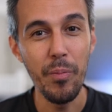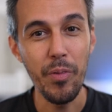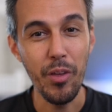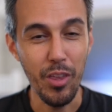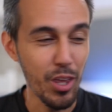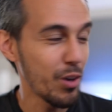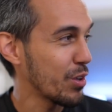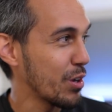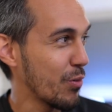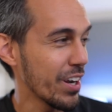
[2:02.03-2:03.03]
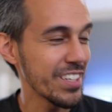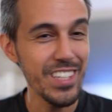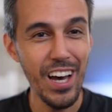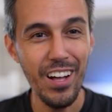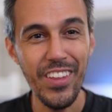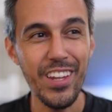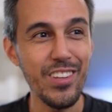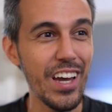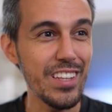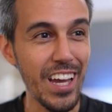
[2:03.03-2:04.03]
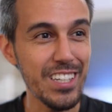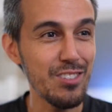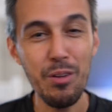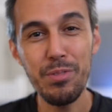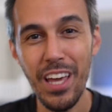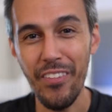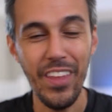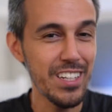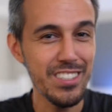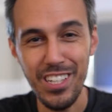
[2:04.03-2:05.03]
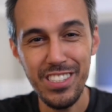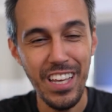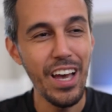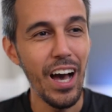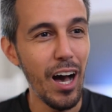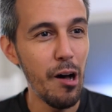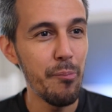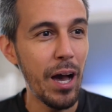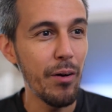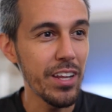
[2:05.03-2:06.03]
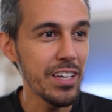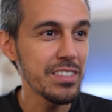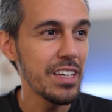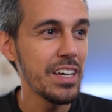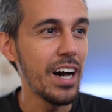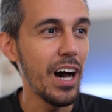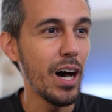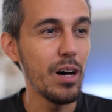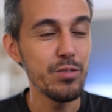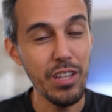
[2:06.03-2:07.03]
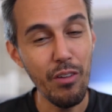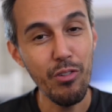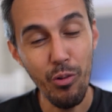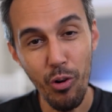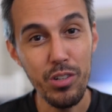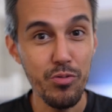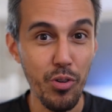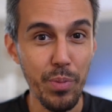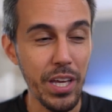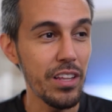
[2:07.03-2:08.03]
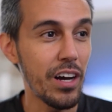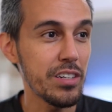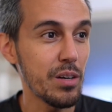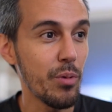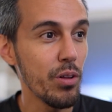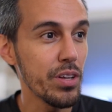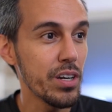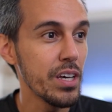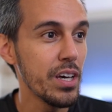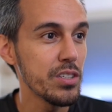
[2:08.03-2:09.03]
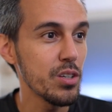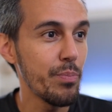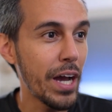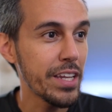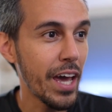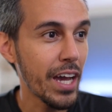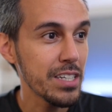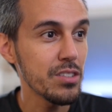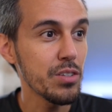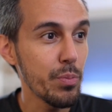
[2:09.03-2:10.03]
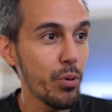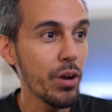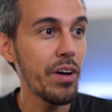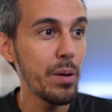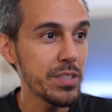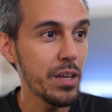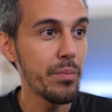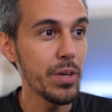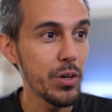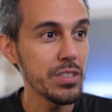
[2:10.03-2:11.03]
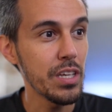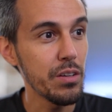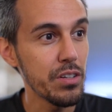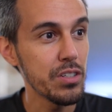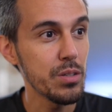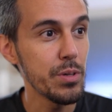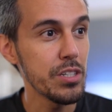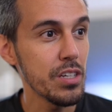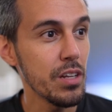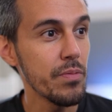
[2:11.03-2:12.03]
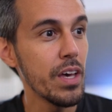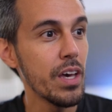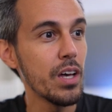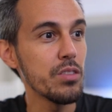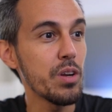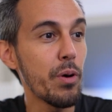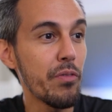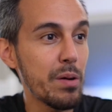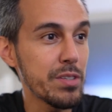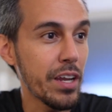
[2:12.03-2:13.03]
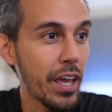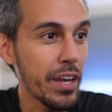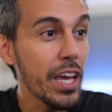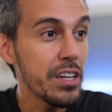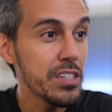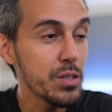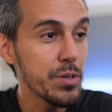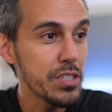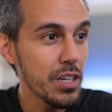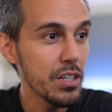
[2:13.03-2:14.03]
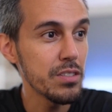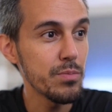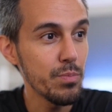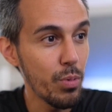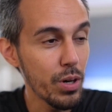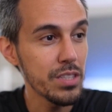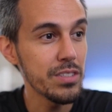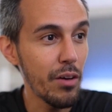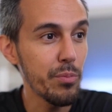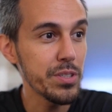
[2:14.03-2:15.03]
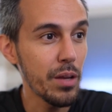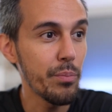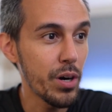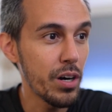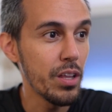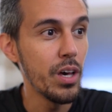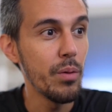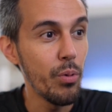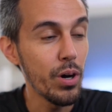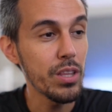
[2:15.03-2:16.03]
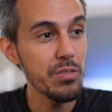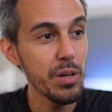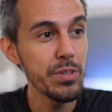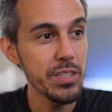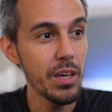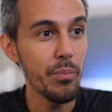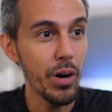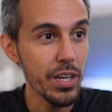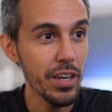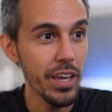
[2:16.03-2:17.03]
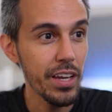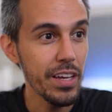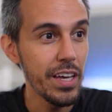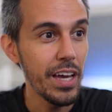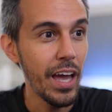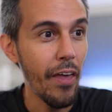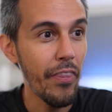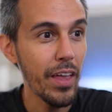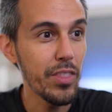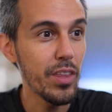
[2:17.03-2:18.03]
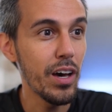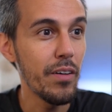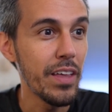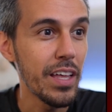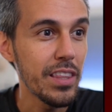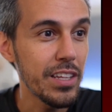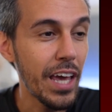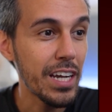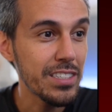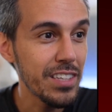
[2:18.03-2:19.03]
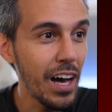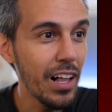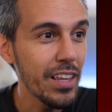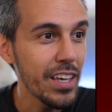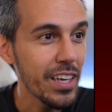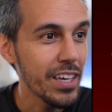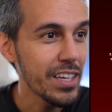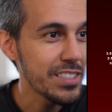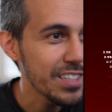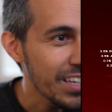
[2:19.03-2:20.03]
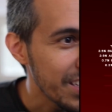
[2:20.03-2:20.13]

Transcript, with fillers: you you want to sell, then you get taxed twenty percent. That's just um, how it is. Uh, so definitely rewards for being a long-term holder. So buy tax three point five percent B U S D distribution, three point five percent A D A distribution, zero point seven percent burn, zero point three percent marketing, and then the the tax sell is is